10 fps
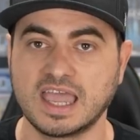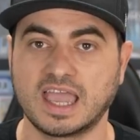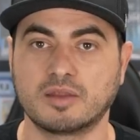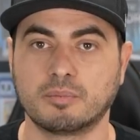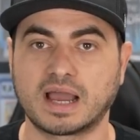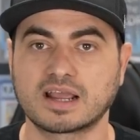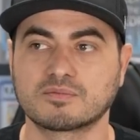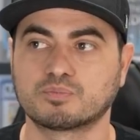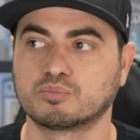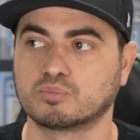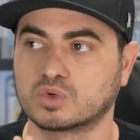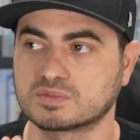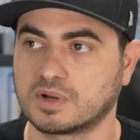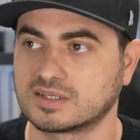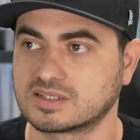And my
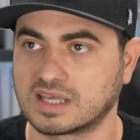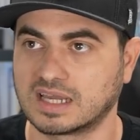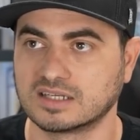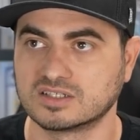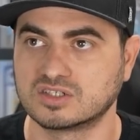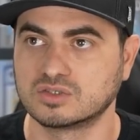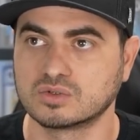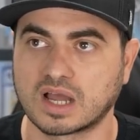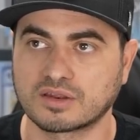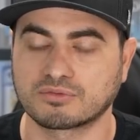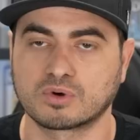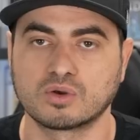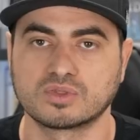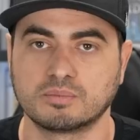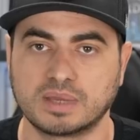response to that is, do not
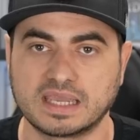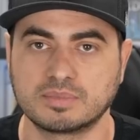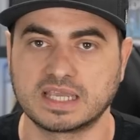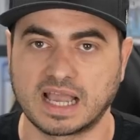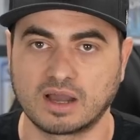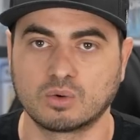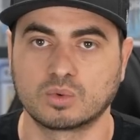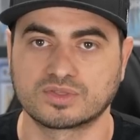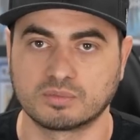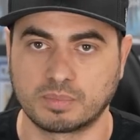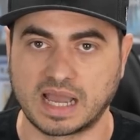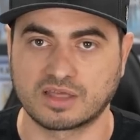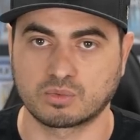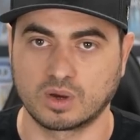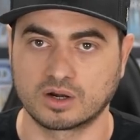throw the baby out with the
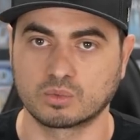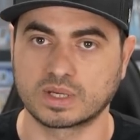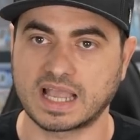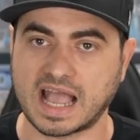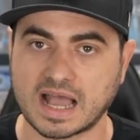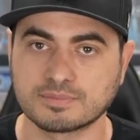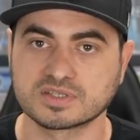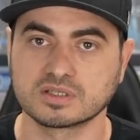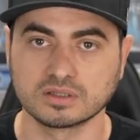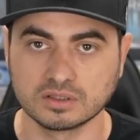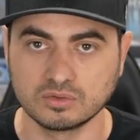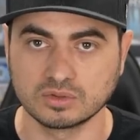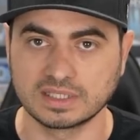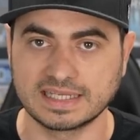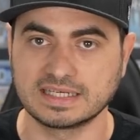bathwater. We
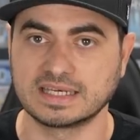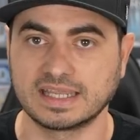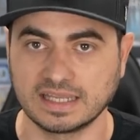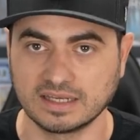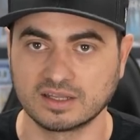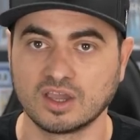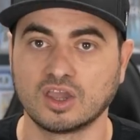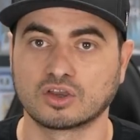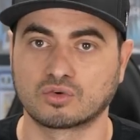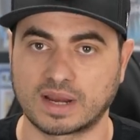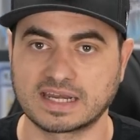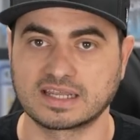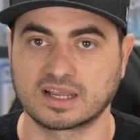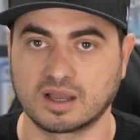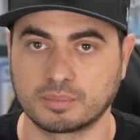absolutely need
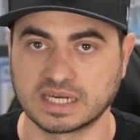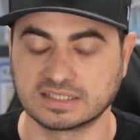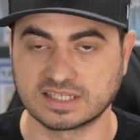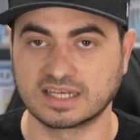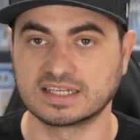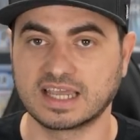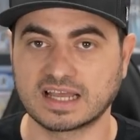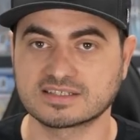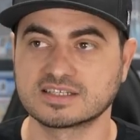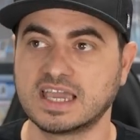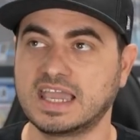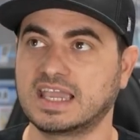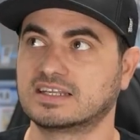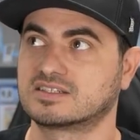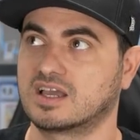grading companies. And yes,
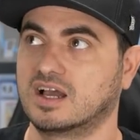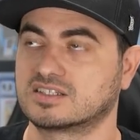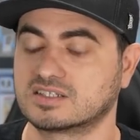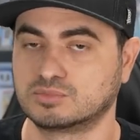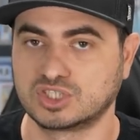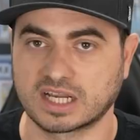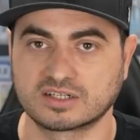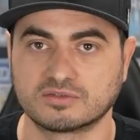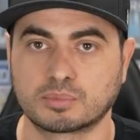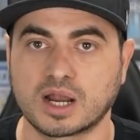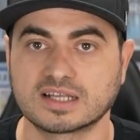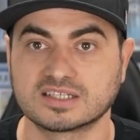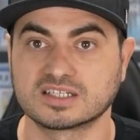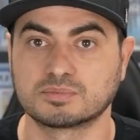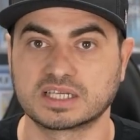it's a subjective
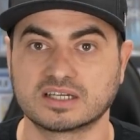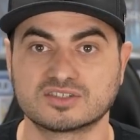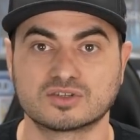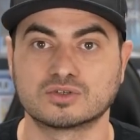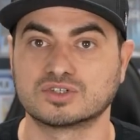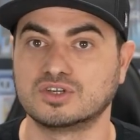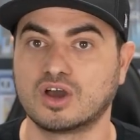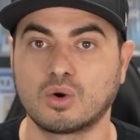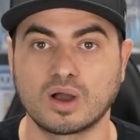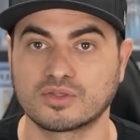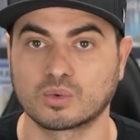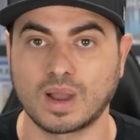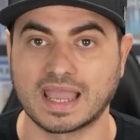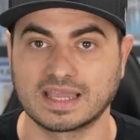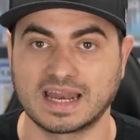process because there's no other
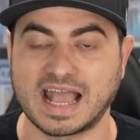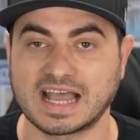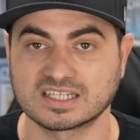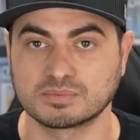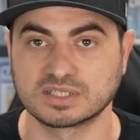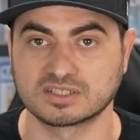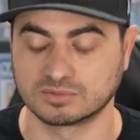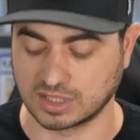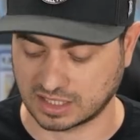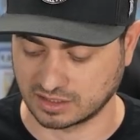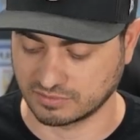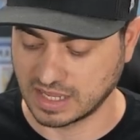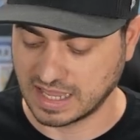way. It has to be subjective.